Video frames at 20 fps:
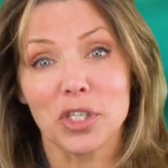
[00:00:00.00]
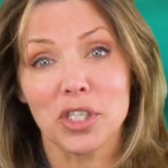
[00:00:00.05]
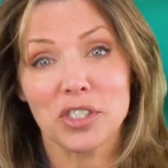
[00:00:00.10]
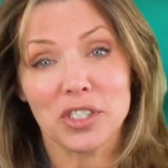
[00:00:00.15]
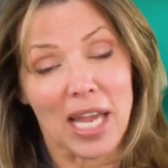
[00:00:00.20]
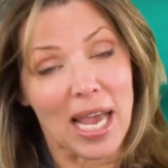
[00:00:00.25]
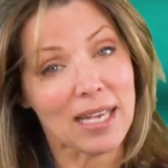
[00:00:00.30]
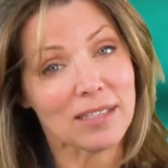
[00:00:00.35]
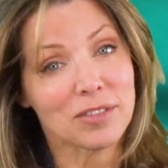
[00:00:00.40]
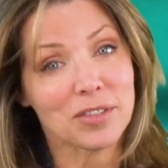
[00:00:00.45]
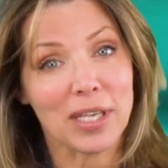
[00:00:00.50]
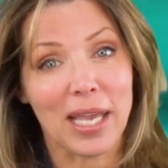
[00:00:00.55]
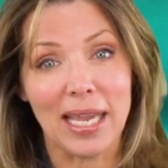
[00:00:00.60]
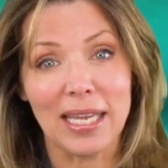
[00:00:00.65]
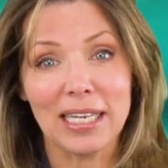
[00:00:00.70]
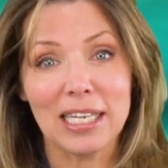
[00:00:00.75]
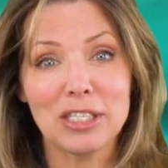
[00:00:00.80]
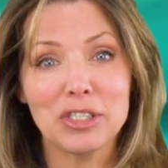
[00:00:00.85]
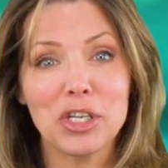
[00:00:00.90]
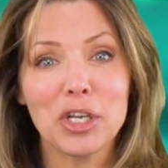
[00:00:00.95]
Just ask
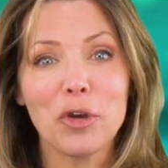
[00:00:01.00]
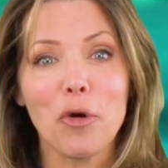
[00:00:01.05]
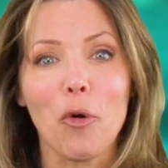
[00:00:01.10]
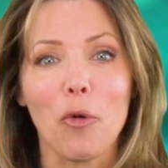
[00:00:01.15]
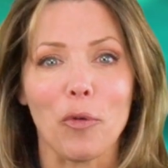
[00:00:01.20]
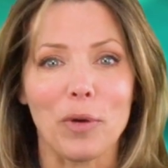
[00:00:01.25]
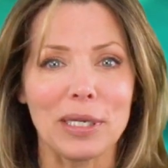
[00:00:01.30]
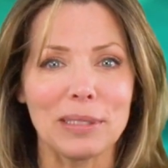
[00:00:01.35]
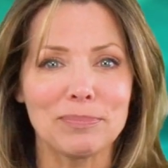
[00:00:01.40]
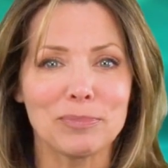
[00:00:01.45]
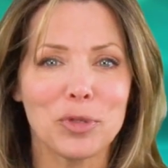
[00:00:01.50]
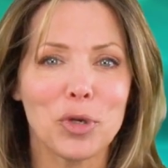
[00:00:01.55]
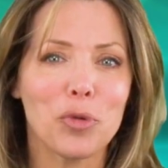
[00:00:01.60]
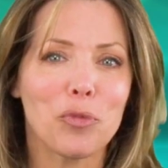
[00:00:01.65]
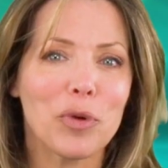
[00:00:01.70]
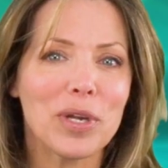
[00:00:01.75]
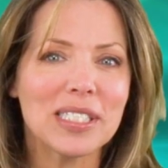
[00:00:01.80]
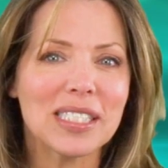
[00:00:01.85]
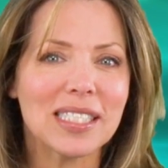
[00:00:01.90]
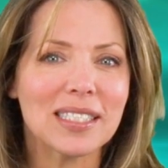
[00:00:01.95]
Kei Nishikori, who
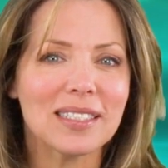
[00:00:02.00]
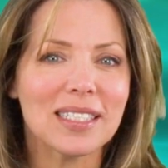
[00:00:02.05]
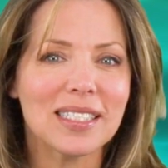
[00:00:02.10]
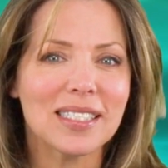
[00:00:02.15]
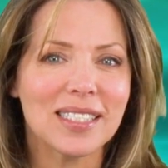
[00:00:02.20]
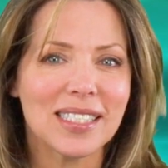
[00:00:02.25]
recently